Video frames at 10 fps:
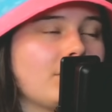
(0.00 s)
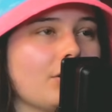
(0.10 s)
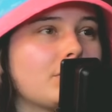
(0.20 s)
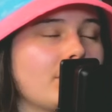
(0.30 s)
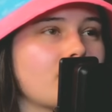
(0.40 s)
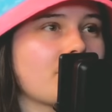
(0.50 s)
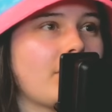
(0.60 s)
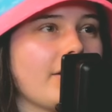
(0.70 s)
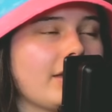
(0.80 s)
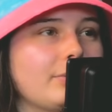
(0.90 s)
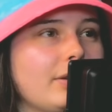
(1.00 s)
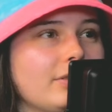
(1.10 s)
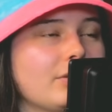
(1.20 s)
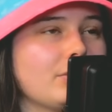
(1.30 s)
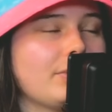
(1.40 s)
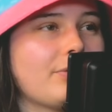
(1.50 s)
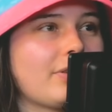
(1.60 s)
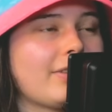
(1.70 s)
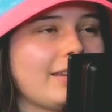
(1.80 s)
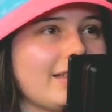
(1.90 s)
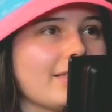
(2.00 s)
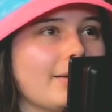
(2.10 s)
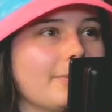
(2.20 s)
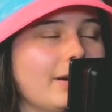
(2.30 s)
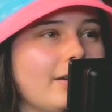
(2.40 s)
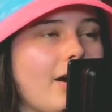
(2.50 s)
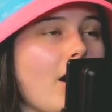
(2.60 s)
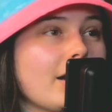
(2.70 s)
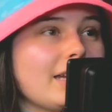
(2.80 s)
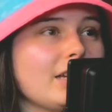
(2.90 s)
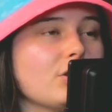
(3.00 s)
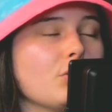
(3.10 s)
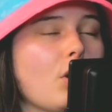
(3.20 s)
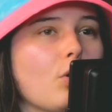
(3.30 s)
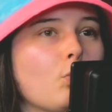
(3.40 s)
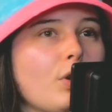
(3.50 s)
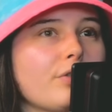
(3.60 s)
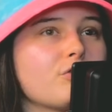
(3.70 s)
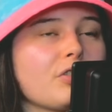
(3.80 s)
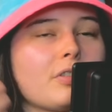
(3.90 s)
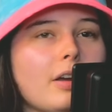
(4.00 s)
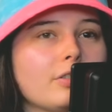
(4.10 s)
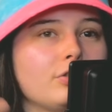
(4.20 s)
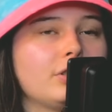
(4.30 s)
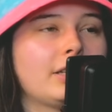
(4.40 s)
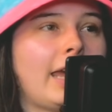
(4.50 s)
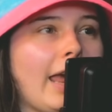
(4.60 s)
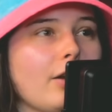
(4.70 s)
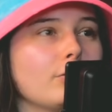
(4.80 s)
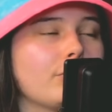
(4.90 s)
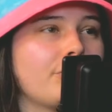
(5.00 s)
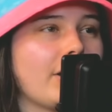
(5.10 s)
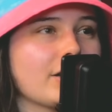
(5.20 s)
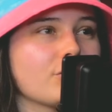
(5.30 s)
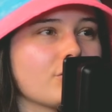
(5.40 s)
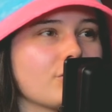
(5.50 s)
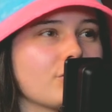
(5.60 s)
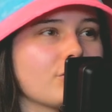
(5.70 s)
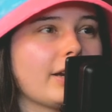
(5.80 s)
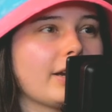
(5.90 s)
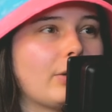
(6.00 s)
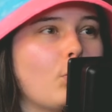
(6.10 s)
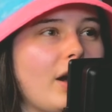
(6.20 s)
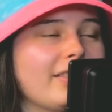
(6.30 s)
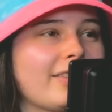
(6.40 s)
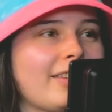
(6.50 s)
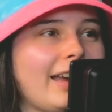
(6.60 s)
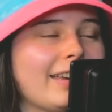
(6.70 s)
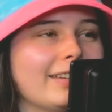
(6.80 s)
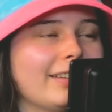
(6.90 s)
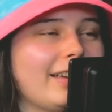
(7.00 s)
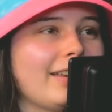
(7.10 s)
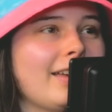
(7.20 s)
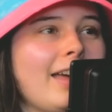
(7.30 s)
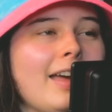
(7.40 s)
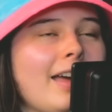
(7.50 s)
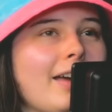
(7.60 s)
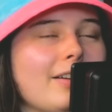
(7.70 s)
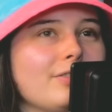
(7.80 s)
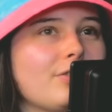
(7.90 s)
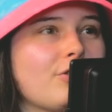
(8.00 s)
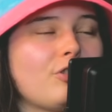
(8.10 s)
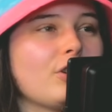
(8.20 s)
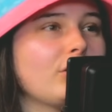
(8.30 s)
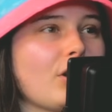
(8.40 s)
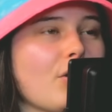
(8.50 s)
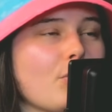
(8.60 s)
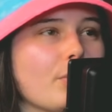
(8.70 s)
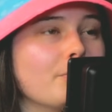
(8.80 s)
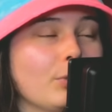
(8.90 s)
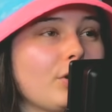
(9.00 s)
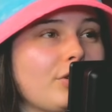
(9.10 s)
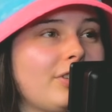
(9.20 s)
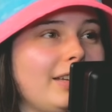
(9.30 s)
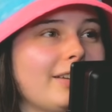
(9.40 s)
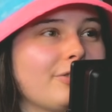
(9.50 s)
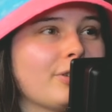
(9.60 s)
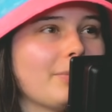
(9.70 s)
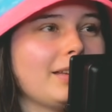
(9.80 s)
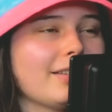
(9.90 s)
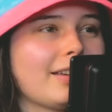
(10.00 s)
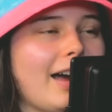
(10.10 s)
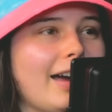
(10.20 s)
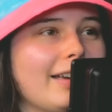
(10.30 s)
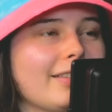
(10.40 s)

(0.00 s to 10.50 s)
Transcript: could have just got we've seen them. Akainu would have just killed fucking Chopper in 1 second. Zero mercy from these guys.